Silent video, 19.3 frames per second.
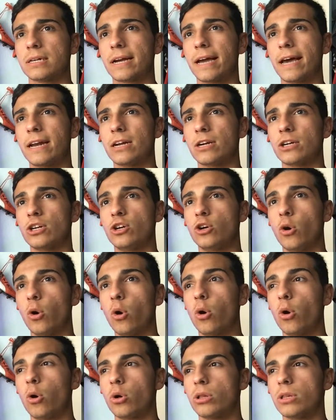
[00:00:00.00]
kind of
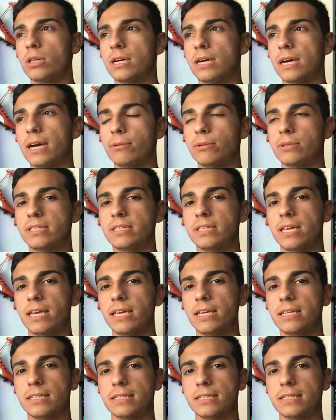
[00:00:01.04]
goal, I would say,